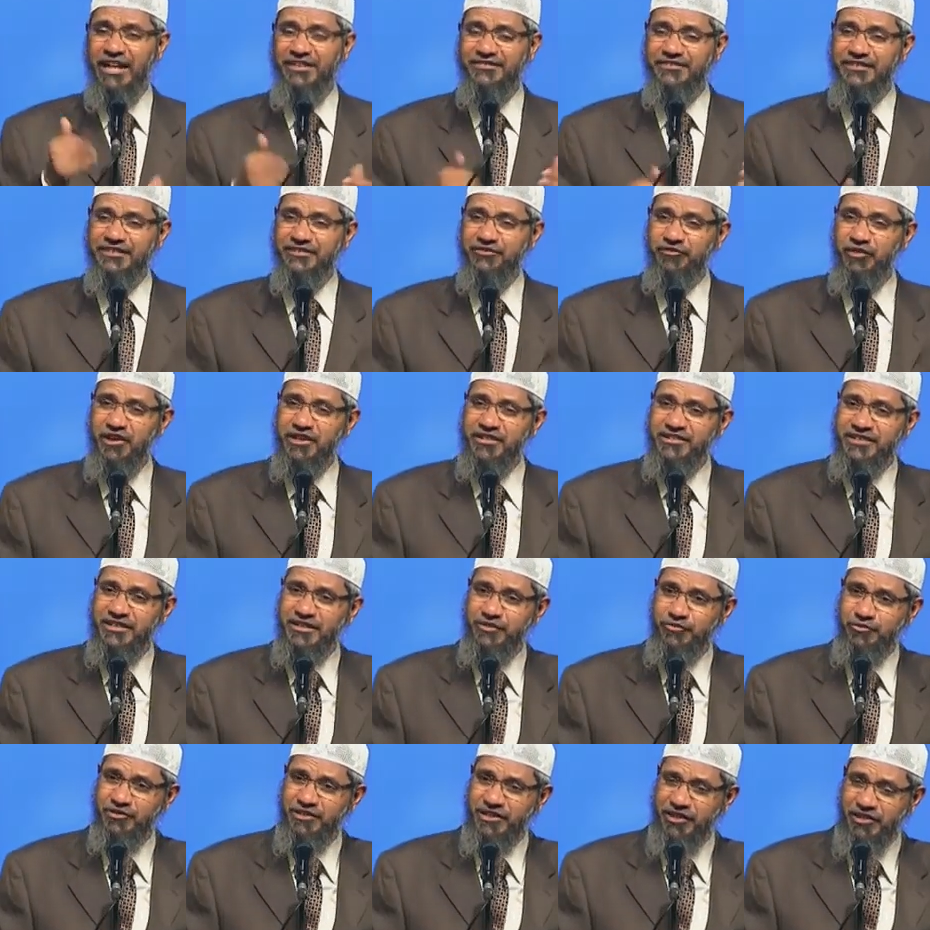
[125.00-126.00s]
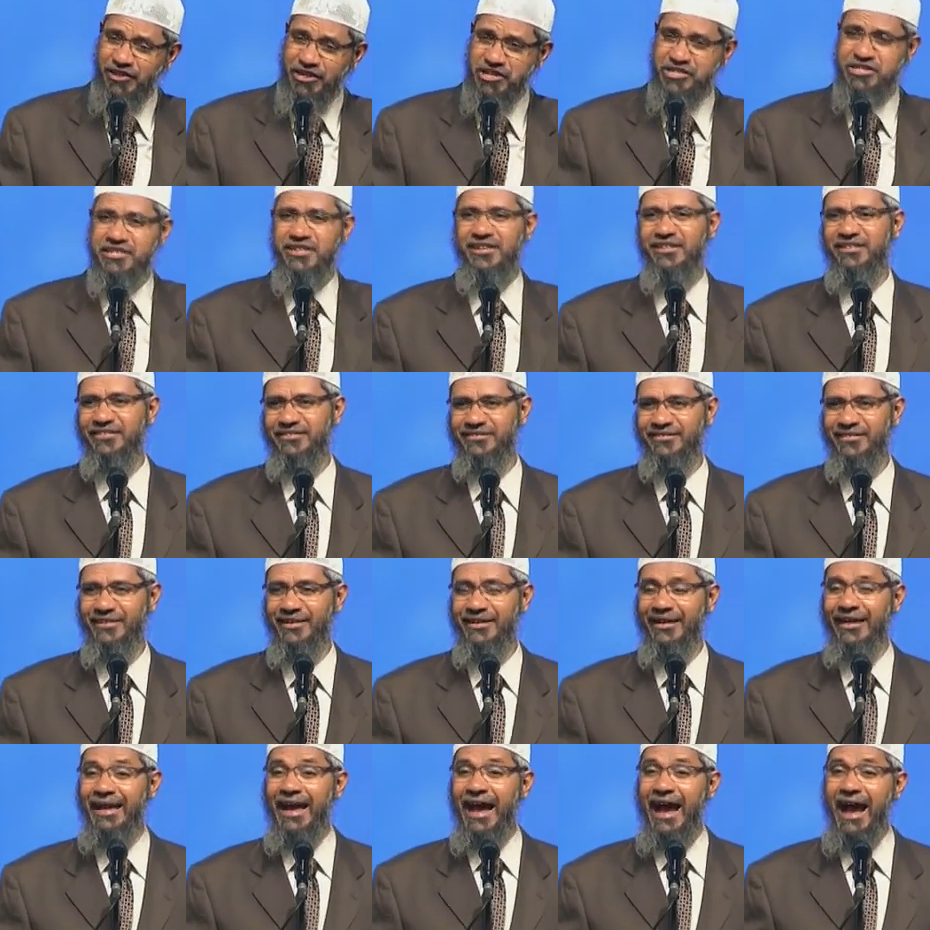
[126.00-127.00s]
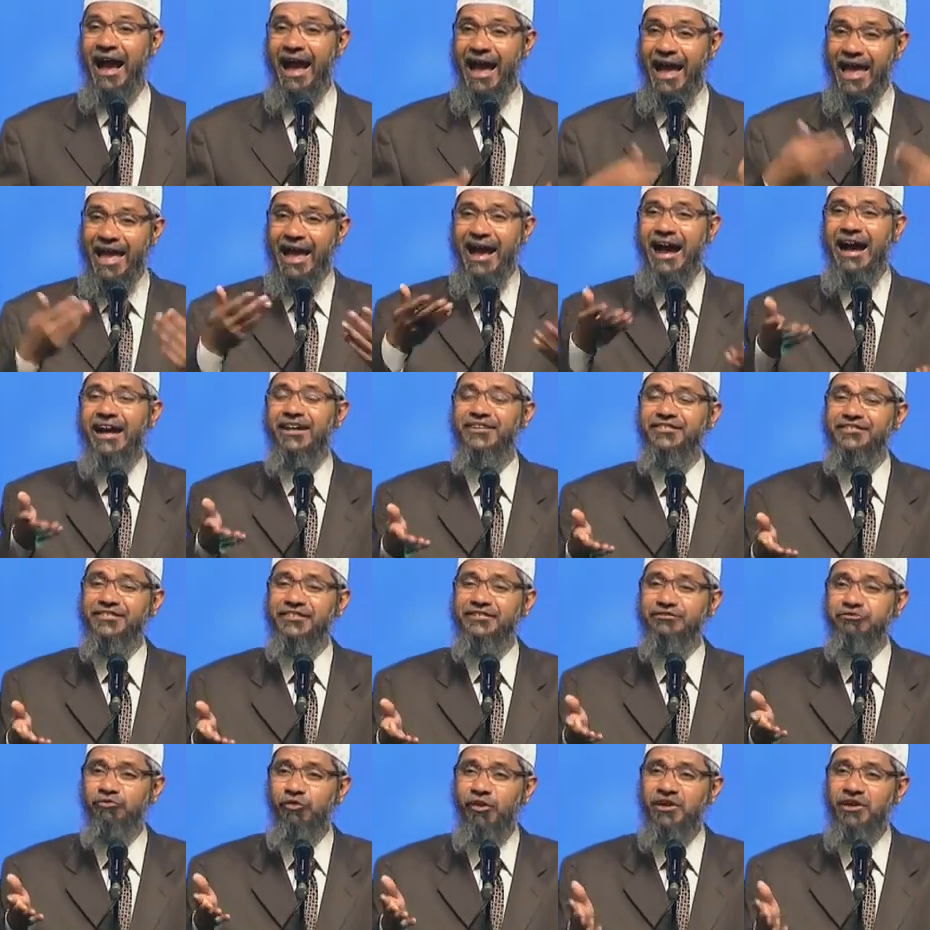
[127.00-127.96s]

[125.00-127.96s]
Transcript: ask this question to the Christians. I asked this